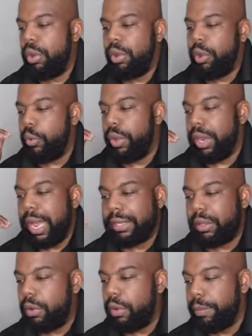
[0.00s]
Who would like
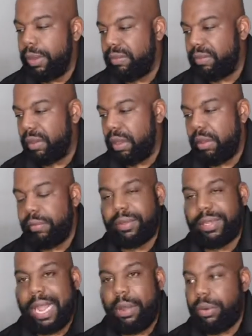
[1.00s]
to own a piece of
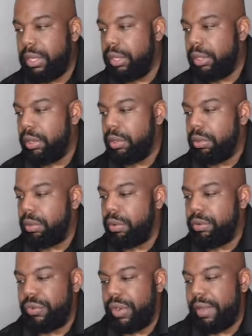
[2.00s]
Downy or
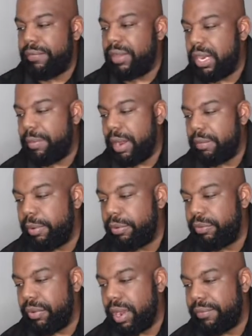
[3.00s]
Dreft? Anybody
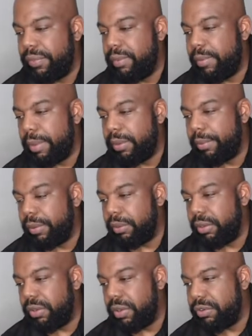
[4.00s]
Dreft, the baby
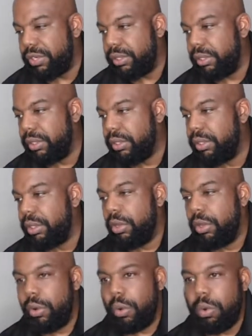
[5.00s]
detergent?
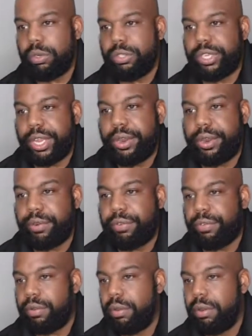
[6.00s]
Or
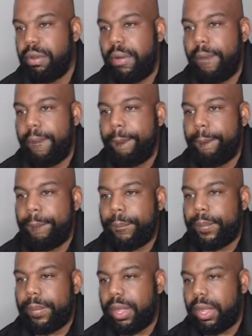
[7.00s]
Cheers?
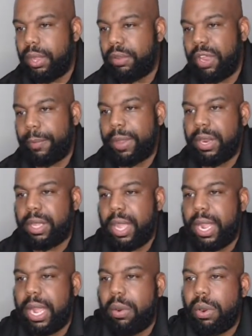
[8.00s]
JP the
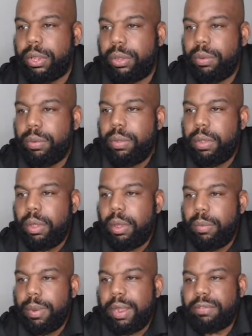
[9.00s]
King, how are you?
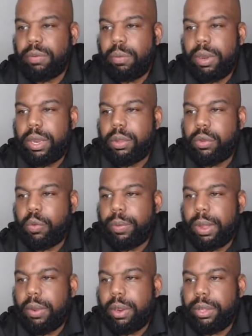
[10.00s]
Pastor Wendy Coop,
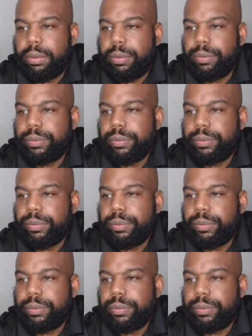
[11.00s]
how are you?